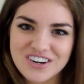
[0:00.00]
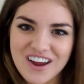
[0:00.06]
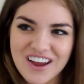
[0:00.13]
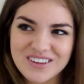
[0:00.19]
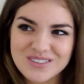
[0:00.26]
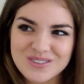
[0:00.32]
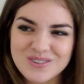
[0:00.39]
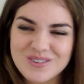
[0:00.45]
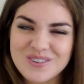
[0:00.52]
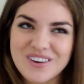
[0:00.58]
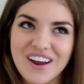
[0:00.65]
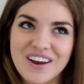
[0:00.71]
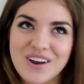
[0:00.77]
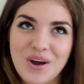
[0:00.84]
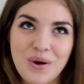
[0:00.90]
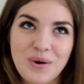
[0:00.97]
in high school and
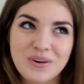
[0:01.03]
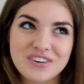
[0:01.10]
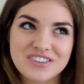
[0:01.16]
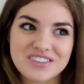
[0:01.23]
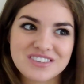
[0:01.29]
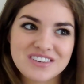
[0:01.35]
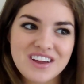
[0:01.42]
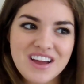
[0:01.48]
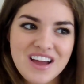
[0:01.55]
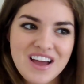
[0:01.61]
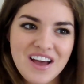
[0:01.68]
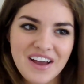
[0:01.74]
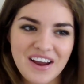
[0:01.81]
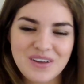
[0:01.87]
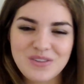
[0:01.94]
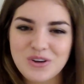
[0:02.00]
I know it just
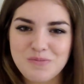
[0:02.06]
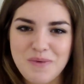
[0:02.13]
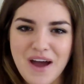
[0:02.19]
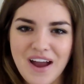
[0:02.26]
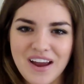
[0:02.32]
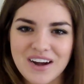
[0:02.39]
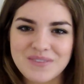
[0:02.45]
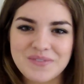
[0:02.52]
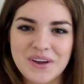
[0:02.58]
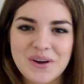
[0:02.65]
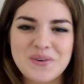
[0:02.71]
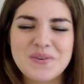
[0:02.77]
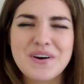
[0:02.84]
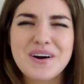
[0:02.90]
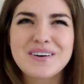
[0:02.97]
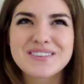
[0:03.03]
like I look back and I'm like
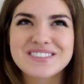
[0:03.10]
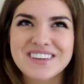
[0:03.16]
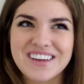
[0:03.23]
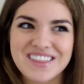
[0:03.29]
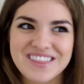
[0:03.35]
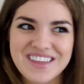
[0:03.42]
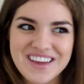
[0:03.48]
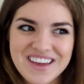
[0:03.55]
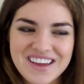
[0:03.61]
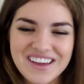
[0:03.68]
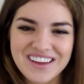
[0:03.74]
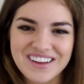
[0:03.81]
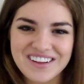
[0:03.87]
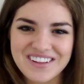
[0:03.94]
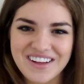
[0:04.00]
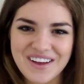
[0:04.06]
what was I
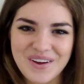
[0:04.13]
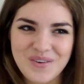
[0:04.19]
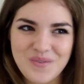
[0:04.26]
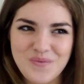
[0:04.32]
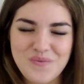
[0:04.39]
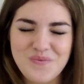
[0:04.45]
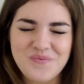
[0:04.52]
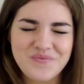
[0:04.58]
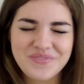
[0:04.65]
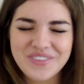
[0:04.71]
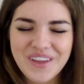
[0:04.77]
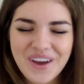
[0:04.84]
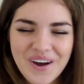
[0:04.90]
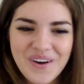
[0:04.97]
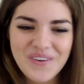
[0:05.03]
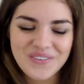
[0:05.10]
thinking like
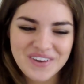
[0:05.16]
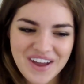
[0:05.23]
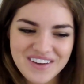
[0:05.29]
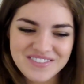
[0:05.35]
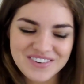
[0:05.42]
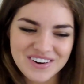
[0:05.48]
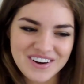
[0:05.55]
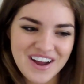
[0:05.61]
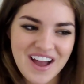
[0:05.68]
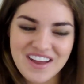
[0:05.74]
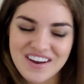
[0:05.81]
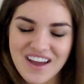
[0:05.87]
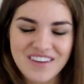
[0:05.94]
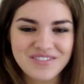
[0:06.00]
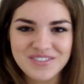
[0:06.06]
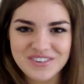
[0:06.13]
no never
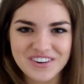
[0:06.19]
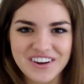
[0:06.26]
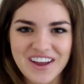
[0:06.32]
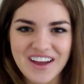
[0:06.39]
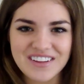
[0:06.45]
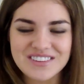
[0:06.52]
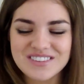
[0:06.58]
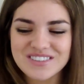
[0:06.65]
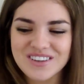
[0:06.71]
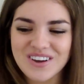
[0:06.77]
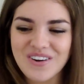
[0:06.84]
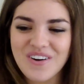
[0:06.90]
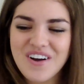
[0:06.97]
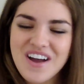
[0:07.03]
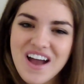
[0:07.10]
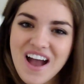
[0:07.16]
ever again
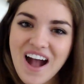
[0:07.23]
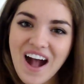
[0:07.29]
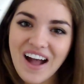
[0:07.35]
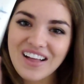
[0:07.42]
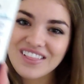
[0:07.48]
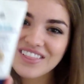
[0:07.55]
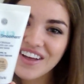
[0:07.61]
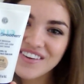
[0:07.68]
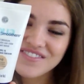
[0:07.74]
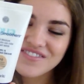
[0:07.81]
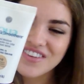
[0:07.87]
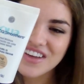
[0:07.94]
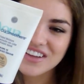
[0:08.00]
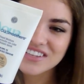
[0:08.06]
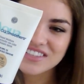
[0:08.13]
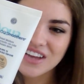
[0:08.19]
so I love
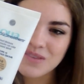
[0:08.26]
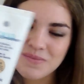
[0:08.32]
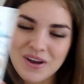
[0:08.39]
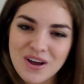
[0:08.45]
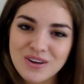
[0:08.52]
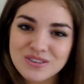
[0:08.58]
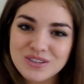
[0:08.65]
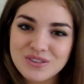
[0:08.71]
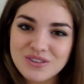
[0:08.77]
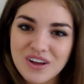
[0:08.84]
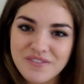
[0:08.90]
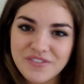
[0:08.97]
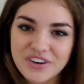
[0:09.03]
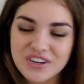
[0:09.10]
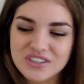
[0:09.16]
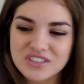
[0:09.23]
this um, I also
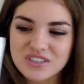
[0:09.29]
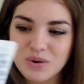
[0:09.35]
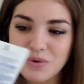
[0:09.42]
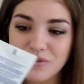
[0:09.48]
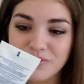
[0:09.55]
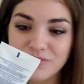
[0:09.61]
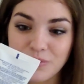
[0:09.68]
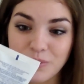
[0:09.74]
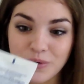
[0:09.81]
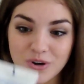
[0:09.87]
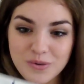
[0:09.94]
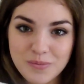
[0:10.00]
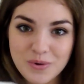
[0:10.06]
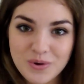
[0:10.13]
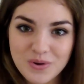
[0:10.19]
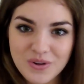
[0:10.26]
love that it's so
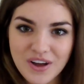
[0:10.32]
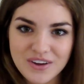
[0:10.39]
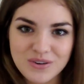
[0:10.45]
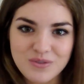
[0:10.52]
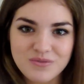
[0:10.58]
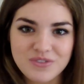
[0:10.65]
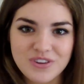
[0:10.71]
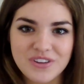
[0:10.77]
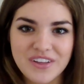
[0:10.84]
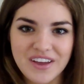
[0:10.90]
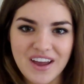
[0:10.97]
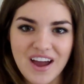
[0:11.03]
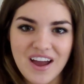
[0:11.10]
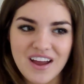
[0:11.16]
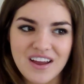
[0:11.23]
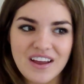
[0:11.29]
affordable I don't feel like
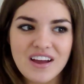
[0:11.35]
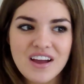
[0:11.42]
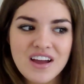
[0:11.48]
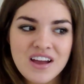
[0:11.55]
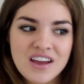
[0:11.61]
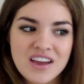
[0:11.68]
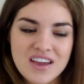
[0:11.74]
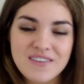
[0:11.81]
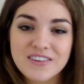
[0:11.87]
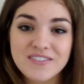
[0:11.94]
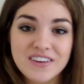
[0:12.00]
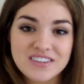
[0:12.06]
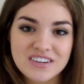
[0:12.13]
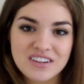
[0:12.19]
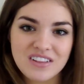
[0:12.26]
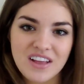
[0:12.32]
I even if I
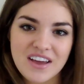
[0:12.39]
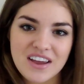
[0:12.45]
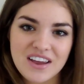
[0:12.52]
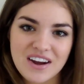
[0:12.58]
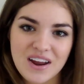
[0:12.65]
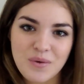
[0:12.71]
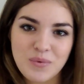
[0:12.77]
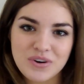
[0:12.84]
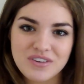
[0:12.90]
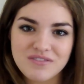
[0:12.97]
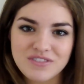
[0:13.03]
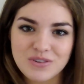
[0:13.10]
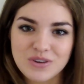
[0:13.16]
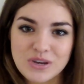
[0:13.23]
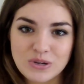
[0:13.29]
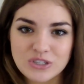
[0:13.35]
didn't like it I wouldn't
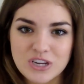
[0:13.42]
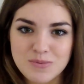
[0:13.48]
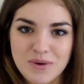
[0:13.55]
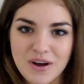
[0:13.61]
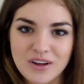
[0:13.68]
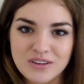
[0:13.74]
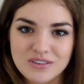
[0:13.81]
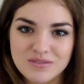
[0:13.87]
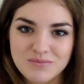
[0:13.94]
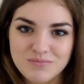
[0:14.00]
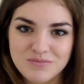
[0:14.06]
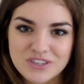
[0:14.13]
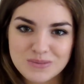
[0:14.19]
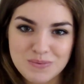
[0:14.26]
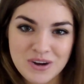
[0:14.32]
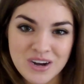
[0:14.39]
feel guilty about
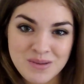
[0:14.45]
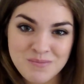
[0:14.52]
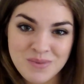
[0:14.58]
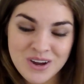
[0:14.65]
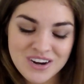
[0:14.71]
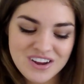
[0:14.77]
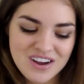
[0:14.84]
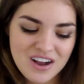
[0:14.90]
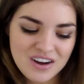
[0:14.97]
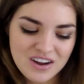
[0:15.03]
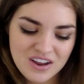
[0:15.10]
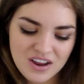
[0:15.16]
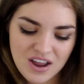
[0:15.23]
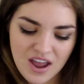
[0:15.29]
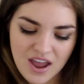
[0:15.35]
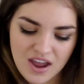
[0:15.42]
spending money on
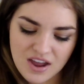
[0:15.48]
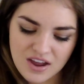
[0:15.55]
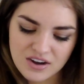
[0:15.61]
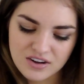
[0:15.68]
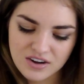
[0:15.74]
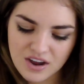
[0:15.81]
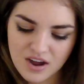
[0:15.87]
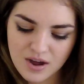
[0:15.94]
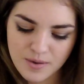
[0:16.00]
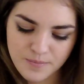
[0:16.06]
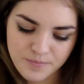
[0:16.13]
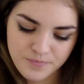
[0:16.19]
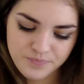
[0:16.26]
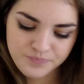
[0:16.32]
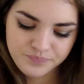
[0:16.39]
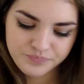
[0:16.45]
it and
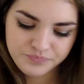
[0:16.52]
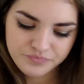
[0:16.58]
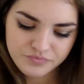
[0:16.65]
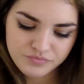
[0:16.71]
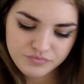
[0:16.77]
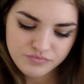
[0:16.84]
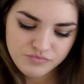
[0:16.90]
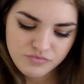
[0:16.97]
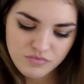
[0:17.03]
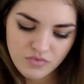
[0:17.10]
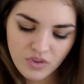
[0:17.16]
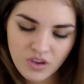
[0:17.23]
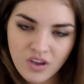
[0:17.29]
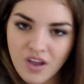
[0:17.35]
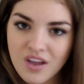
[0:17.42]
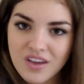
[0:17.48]
um,
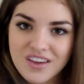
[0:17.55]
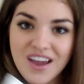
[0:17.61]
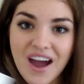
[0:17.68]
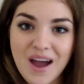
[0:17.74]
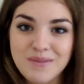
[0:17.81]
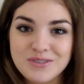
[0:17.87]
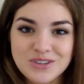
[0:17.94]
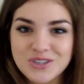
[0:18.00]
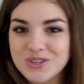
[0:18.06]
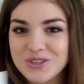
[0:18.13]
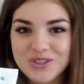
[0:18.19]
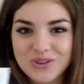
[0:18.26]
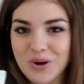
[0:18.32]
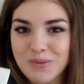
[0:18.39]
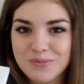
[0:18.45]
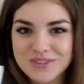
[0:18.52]
yeah, I'm just
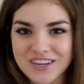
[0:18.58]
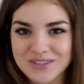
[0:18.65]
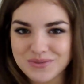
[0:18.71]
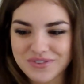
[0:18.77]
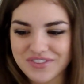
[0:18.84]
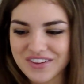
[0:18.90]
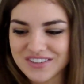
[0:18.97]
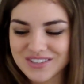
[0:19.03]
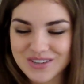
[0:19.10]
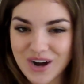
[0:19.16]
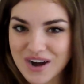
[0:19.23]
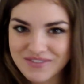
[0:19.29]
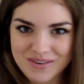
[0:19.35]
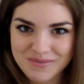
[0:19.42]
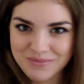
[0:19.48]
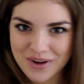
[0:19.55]
so obsessed with it. Sorry
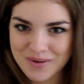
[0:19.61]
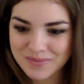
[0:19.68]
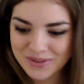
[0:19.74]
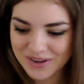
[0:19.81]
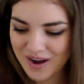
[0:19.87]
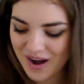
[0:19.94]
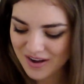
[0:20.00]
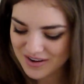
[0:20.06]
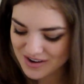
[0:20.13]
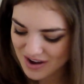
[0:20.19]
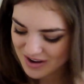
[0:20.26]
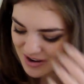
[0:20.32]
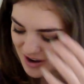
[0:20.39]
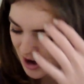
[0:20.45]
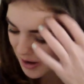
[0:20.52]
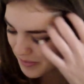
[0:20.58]
if I'm rambling on and on
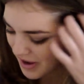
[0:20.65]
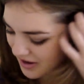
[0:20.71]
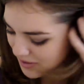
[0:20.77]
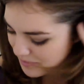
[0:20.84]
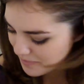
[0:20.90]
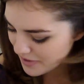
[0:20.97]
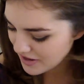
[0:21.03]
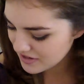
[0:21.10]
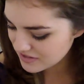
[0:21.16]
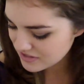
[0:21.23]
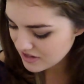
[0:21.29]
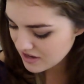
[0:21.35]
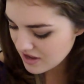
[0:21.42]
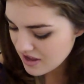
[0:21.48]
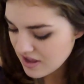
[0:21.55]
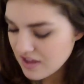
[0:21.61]
and on about it. But
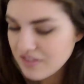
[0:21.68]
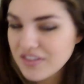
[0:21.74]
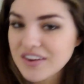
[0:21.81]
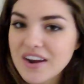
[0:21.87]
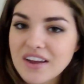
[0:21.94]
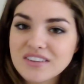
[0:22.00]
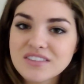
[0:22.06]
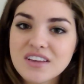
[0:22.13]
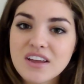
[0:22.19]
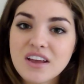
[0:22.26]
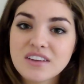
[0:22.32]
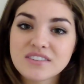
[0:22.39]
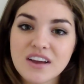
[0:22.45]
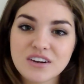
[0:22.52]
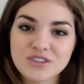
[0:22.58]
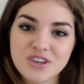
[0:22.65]
the next thing
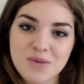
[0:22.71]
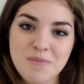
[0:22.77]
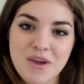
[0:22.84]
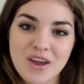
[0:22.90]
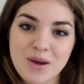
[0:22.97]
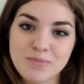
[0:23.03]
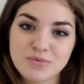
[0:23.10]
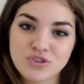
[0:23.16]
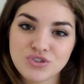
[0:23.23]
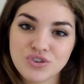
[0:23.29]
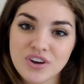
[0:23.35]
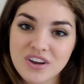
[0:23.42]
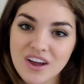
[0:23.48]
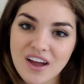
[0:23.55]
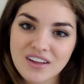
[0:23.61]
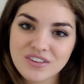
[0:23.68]
is actually a makeup
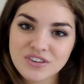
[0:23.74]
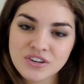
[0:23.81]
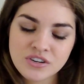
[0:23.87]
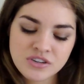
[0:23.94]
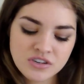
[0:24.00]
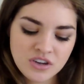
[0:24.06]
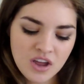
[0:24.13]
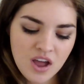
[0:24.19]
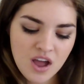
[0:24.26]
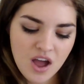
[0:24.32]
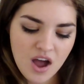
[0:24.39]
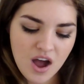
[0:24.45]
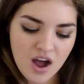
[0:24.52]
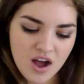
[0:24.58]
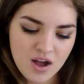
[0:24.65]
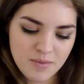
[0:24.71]
trick I learned.
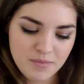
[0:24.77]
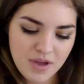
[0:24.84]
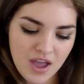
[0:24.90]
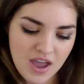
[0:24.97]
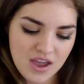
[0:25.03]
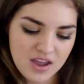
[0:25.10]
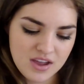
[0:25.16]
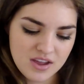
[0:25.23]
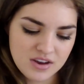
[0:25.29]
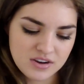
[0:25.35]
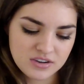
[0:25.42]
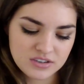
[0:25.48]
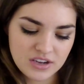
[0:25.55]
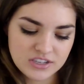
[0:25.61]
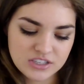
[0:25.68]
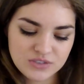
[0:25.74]
Um, and
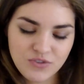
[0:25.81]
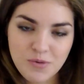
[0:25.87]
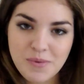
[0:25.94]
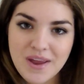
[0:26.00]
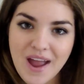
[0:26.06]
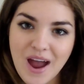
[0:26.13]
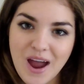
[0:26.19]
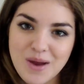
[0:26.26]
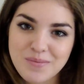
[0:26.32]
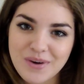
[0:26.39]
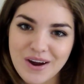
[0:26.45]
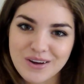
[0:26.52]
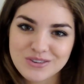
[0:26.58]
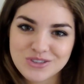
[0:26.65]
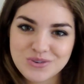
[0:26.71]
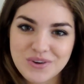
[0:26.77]
it's for my
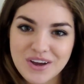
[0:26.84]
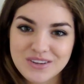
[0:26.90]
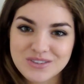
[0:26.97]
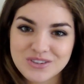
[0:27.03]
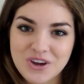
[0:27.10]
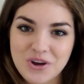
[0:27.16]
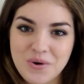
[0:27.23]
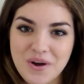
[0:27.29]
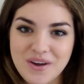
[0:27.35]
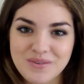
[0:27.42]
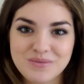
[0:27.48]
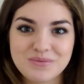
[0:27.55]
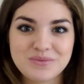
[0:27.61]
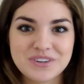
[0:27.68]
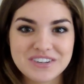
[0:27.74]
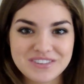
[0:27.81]
eyebrows. You guys know I
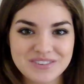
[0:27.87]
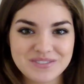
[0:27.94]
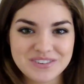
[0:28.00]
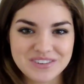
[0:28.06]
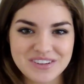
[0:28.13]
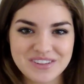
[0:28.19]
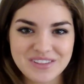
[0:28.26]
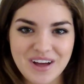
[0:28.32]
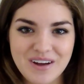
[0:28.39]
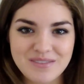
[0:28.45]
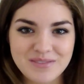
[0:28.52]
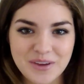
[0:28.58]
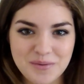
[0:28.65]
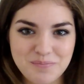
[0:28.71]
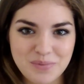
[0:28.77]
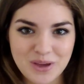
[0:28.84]
really, really love
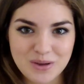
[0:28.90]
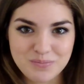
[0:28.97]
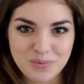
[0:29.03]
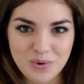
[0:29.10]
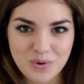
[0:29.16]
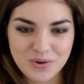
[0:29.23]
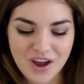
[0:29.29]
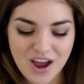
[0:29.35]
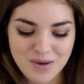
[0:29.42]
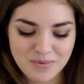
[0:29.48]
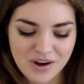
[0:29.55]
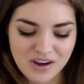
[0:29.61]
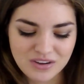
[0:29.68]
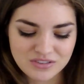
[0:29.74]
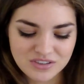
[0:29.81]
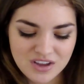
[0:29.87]
like big, bold
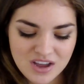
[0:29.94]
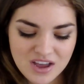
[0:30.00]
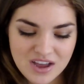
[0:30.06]
eyebrows.